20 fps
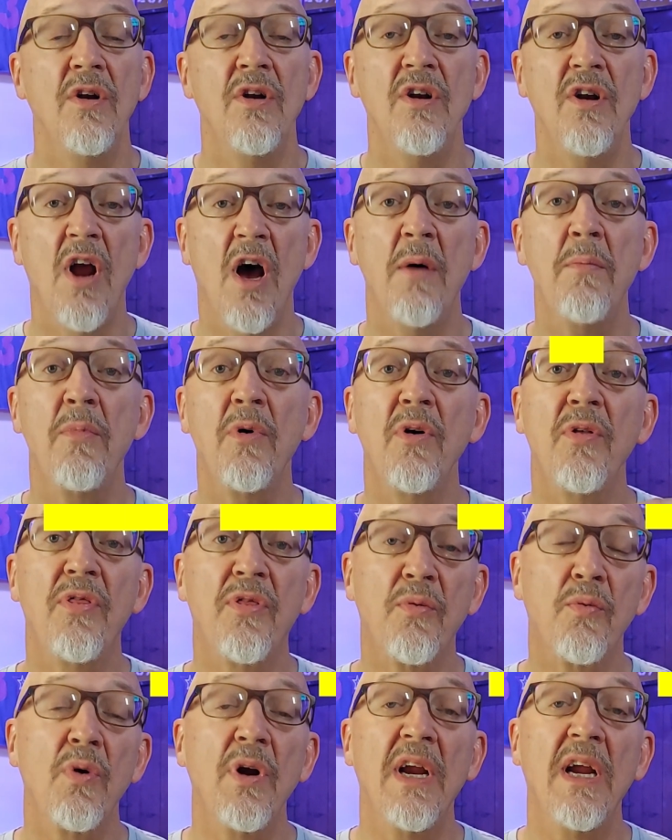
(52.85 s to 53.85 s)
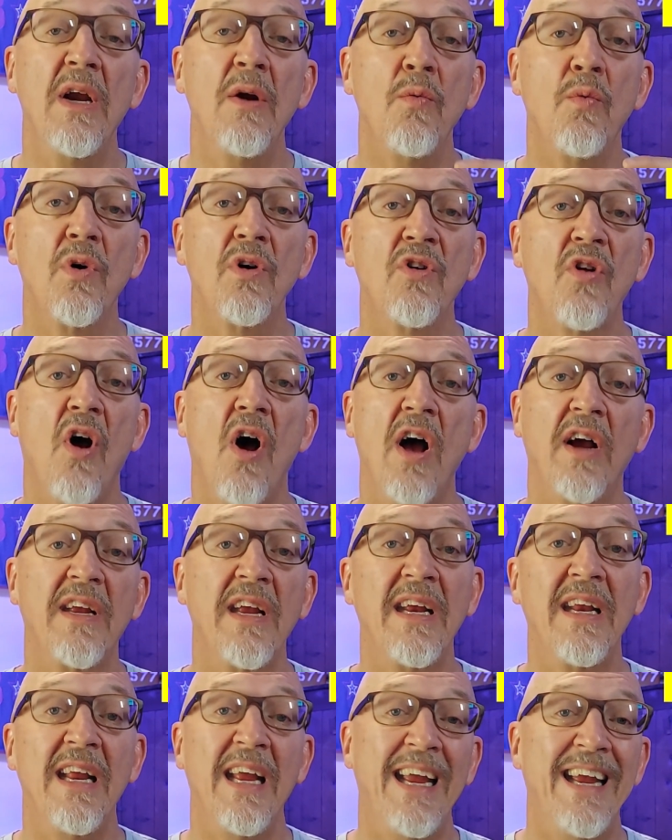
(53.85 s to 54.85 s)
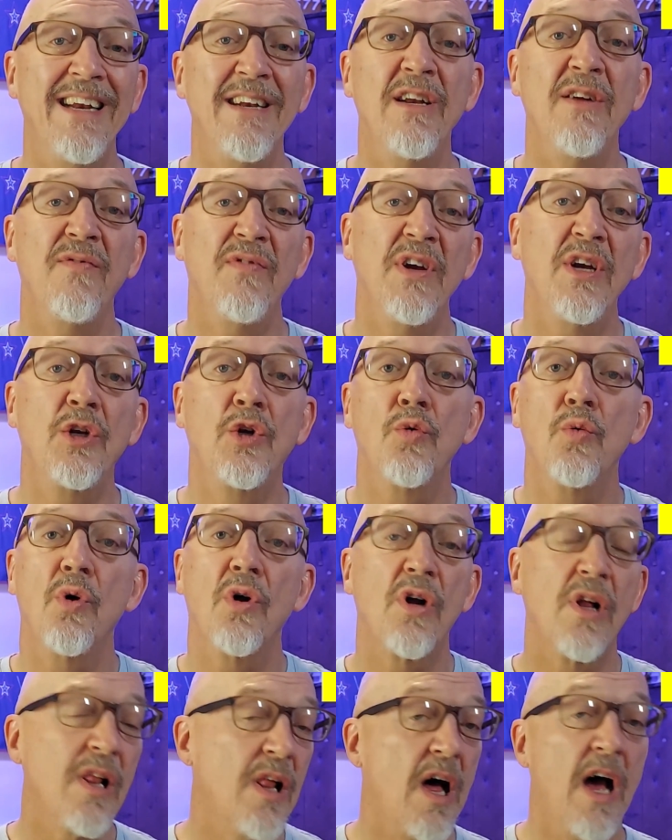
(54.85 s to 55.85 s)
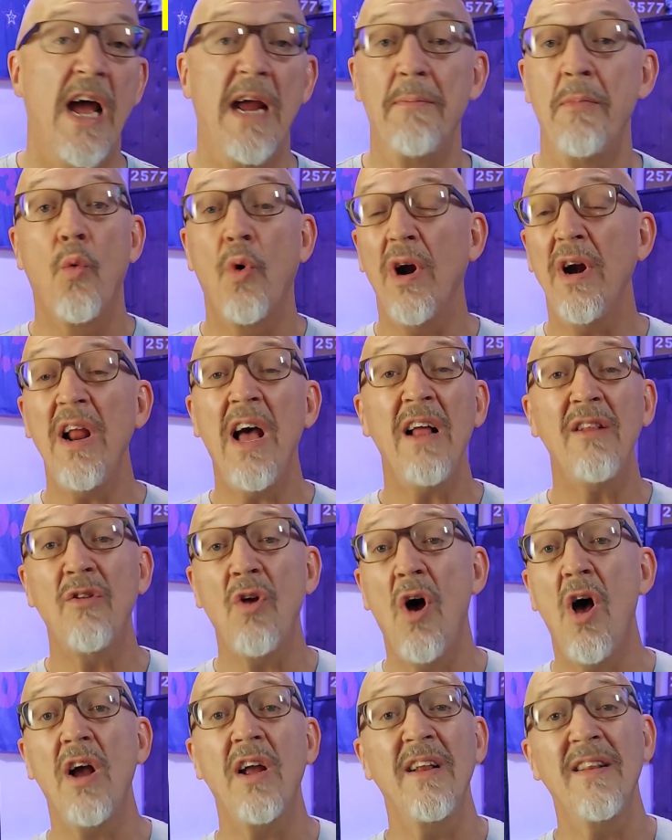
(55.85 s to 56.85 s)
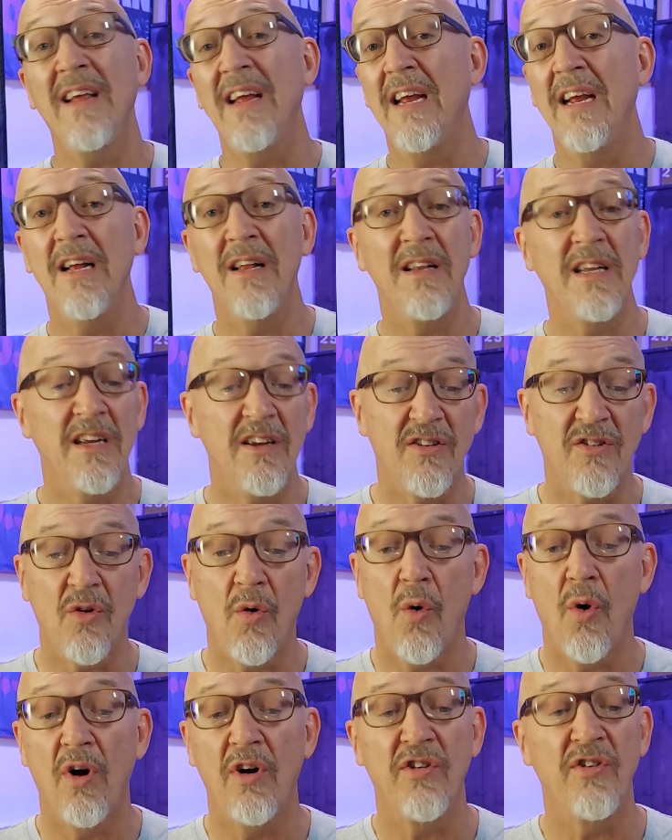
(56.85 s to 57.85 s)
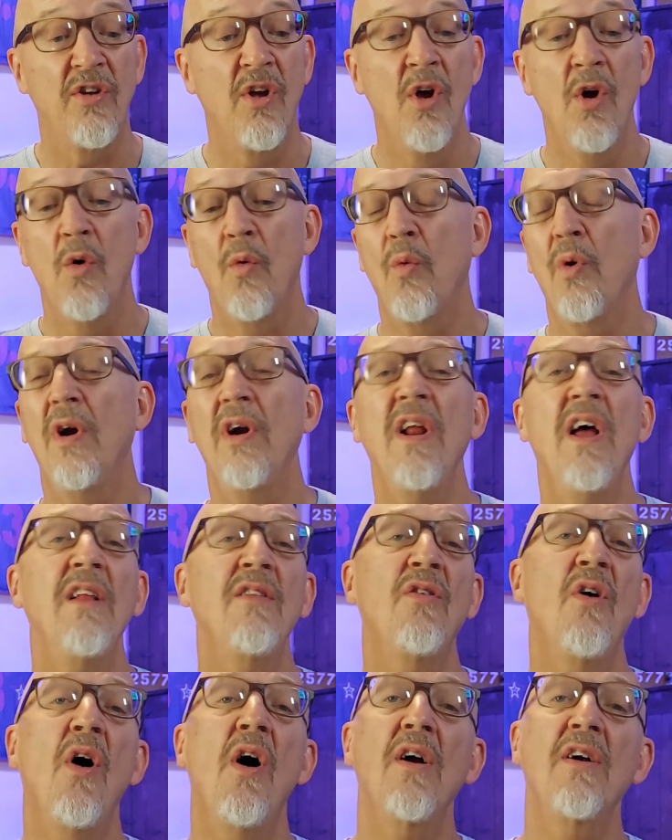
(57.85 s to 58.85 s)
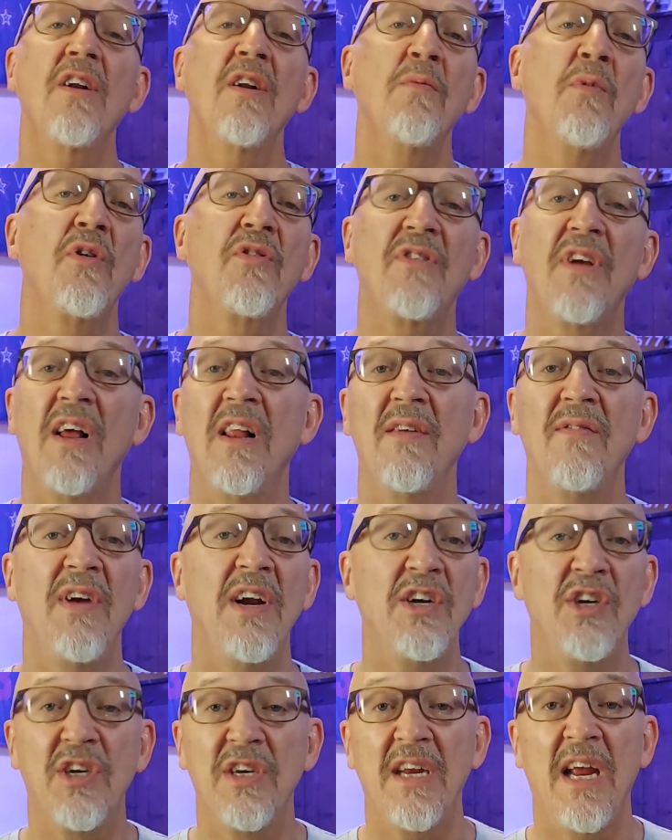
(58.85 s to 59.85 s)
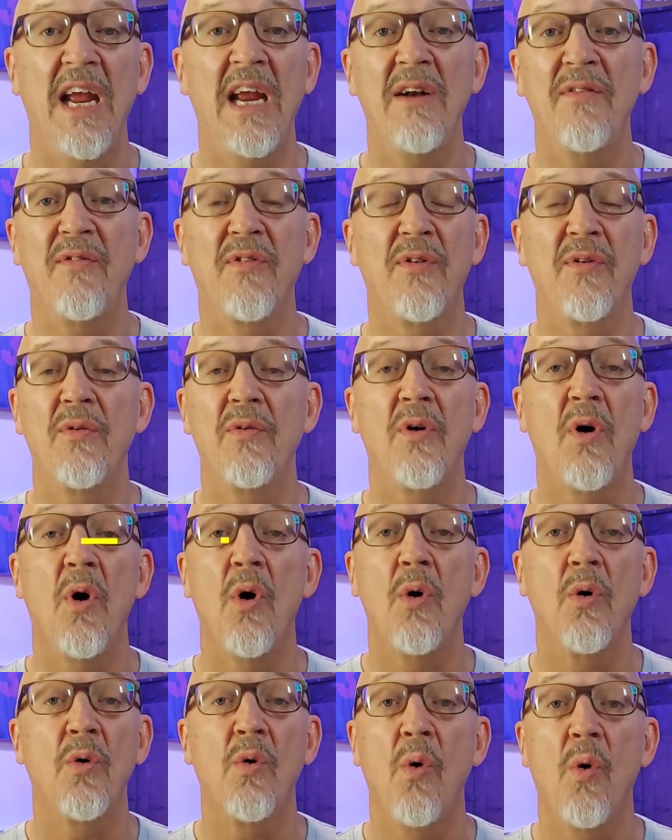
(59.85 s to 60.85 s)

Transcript: Number three, we're talking individual climb. We're not talking the hilliest course we're not talking the most elevation gain through the whole